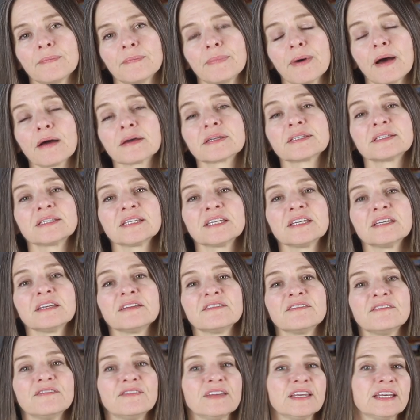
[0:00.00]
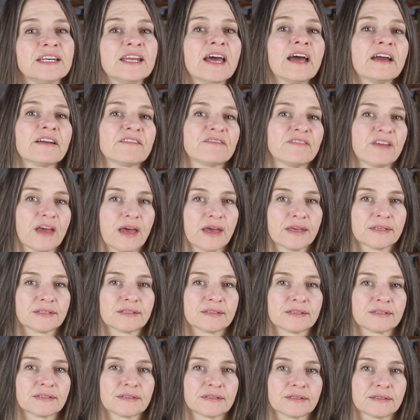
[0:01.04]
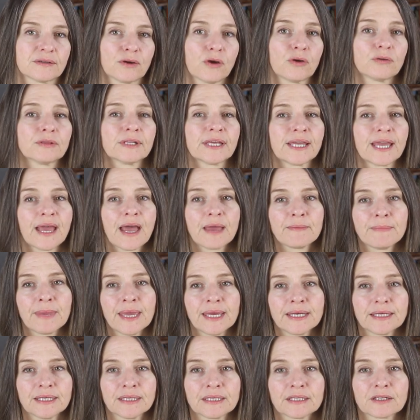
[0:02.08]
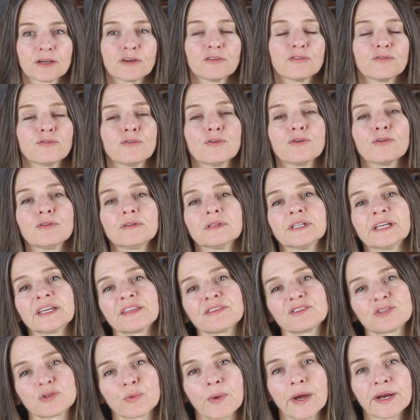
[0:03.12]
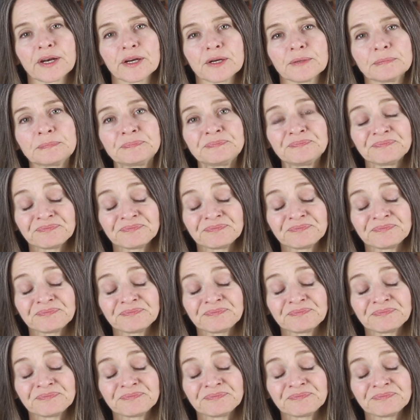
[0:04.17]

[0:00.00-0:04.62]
boxy v-neck vest, only I made it a full length sweater.